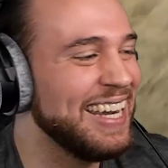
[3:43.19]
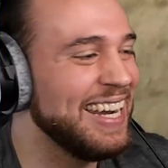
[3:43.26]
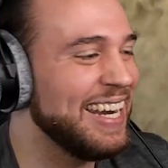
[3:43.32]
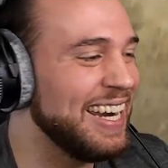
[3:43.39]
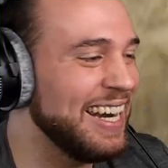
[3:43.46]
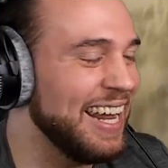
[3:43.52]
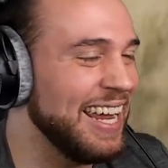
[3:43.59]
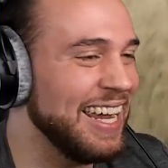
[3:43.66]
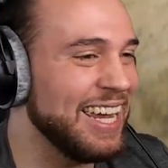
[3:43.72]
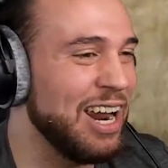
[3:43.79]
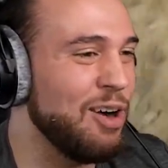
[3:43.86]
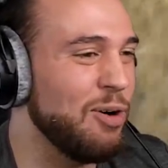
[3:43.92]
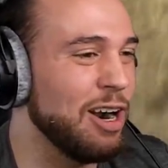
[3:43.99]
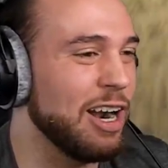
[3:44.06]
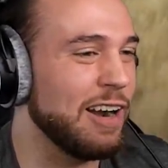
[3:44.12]
It ain't gonna
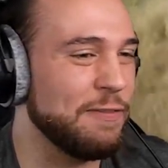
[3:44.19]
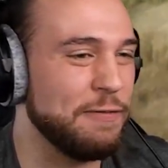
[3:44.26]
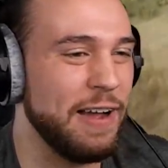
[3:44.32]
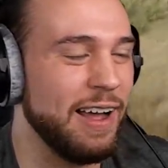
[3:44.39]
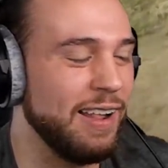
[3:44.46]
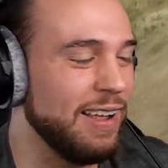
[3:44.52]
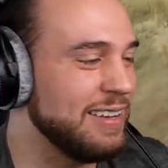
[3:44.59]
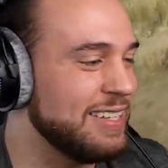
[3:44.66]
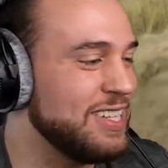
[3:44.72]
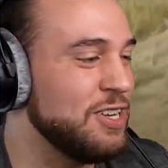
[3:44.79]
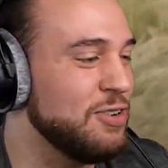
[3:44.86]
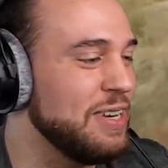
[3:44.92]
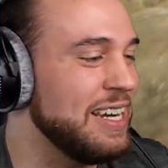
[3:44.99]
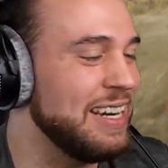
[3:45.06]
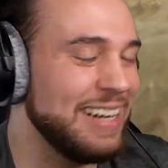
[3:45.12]
work, fellas. You
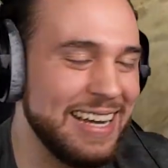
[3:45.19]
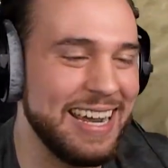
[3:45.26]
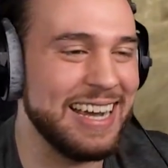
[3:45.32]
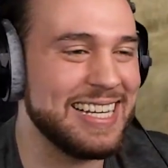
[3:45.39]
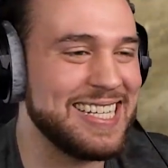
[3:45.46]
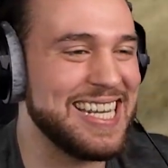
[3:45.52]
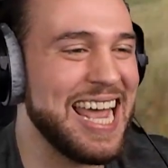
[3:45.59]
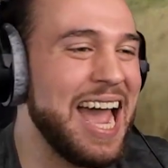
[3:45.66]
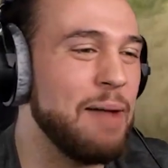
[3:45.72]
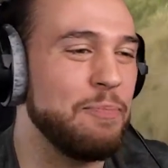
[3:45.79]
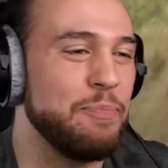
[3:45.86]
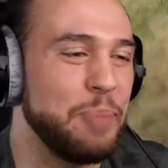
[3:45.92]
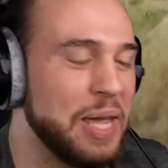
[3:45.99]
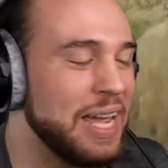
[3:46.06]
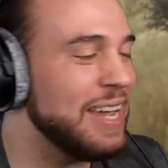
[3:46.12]
need to accept
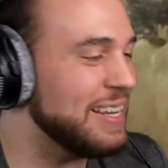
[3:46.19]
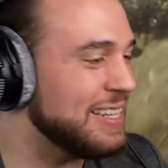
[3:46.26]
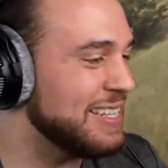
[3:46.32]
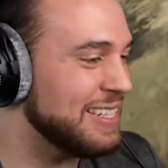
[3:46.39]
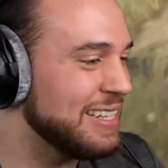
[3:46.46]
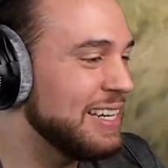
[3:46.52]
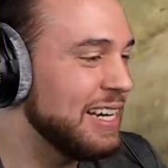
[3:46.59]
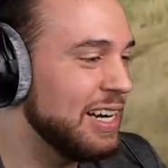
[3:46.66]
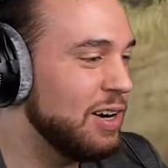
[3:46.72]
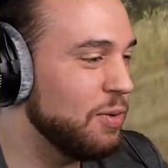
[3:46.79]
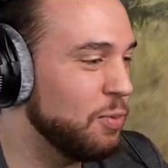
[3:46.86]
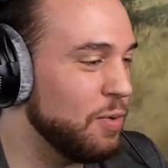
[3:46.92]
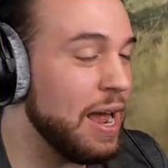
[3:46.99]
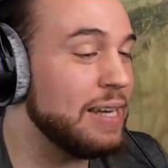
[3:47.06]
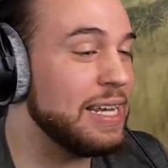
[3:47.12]
peace.
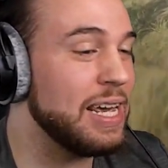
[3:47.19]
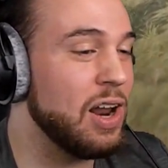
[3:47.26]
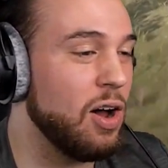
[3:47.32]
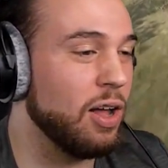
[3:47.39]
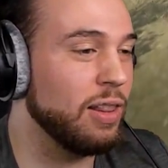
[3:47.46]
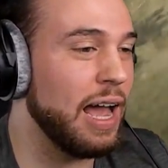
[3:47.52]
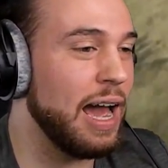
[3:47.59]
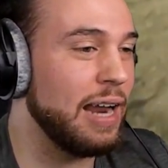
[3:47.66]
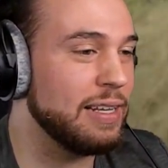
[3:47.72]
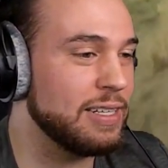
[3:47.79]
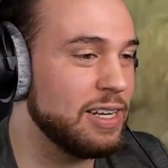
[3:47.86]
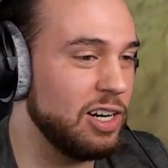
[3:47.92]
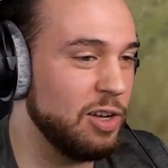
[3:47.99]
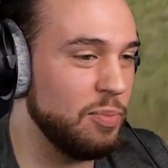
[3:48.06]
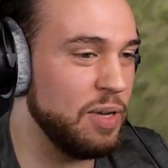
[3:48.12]
Red Dead Online is
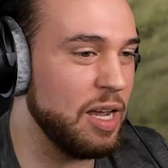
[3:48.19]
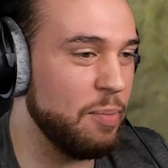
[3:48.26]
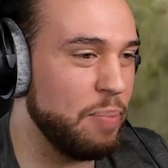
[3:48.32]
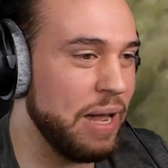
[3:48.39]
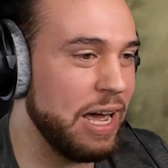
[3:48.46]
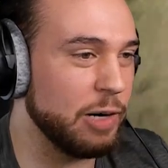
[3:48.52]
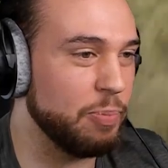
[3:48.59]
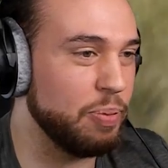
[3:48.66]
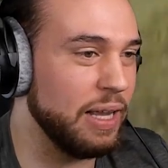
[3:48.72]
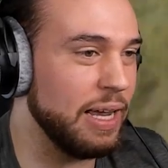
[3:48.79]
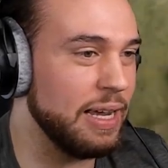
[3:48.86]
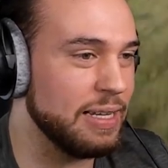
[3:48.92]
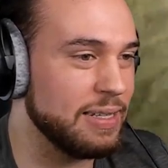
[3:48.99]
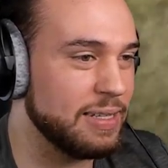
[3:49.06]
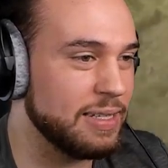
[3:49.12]
gonna be a better
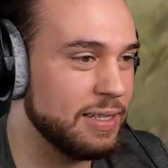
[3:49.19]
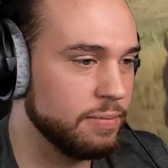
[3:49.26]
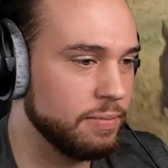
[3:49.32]
place.